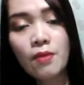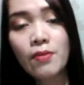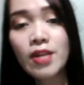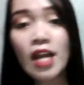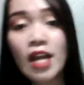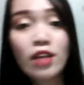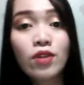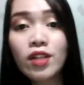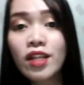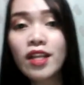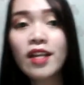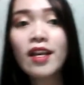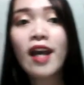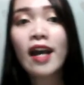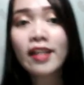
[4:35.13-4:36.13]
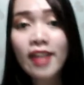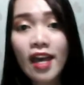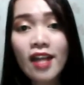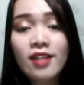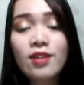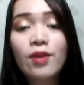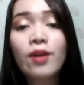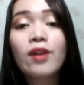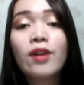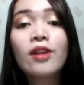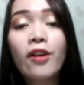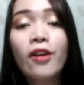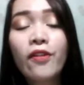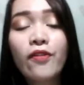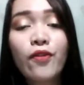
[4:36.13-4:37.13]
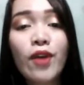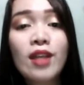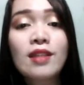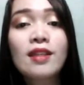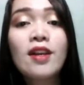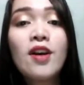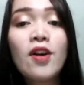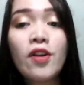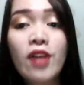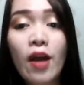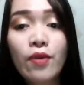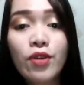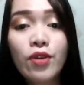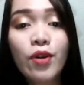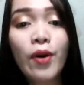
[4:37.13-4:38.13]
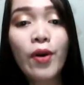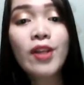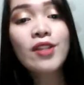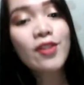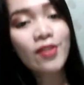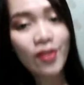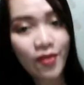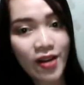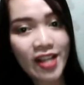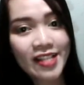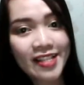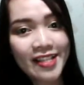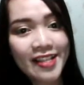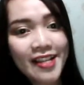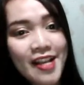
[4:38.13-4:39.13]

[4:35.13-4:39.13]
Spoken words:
But actually, again, there are a lot of ways on how you're going to narrate.